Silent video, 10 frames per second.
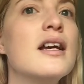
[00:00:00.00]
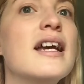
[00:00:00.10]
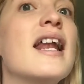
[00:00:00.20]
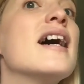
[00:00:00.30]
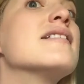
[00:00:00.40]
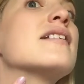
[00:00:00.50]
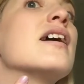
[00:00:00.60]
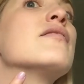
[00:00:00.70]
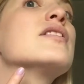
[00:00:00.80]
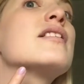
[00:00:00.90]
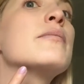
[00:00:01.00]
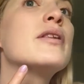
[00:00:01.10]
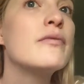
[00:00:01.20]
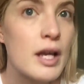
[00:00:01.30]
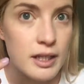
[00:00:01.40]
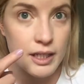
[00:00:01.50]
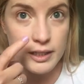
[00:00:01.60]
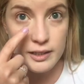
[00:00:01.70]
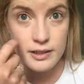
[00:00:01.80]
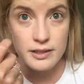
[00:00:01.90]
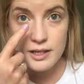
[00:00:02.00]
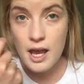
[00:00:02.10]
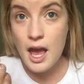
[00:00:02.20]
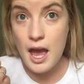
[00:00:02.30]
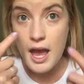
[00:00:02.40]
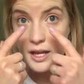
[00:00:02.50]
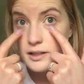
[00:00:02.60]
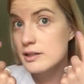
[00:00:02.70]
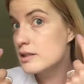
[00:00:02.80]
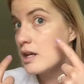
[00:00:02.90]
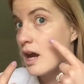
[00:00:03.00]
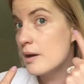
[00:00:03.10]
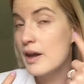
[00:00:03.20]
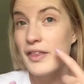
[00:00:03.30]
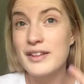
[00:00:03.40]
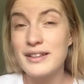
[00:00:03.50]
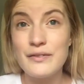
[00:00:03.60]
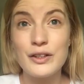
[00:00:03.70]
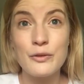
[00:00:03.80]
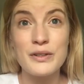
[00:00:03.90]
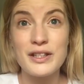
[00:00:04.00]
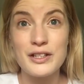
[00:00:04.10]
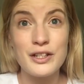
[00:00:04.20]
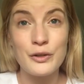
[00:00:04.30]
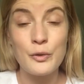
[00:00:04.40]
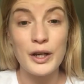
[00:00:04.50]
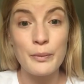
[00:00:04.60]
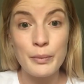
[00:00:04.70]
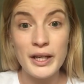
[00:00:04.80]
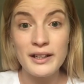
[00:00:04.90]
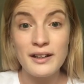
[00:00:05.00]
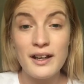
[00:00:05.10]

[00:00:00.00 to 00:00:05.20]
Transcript: It has covered some of the redness, and I think it's evened out my skin tone quite a bit.